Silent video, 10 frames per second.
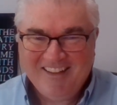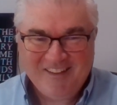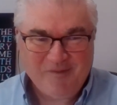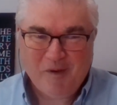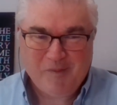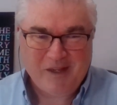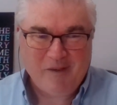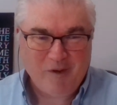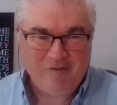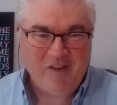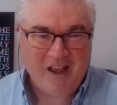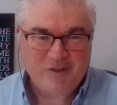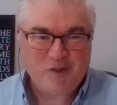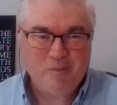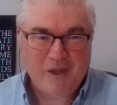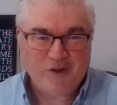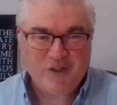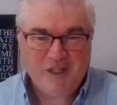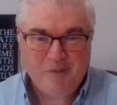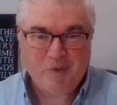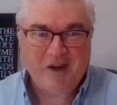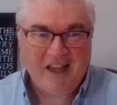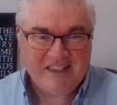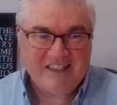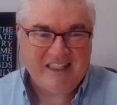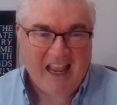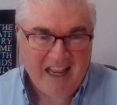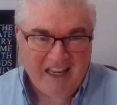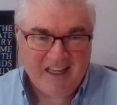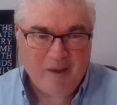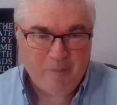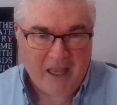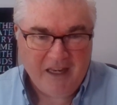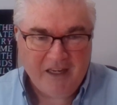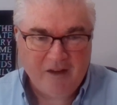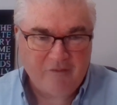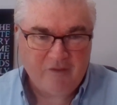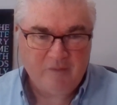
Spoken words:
This is about becoming faster, better, cheaper, and staying competitive.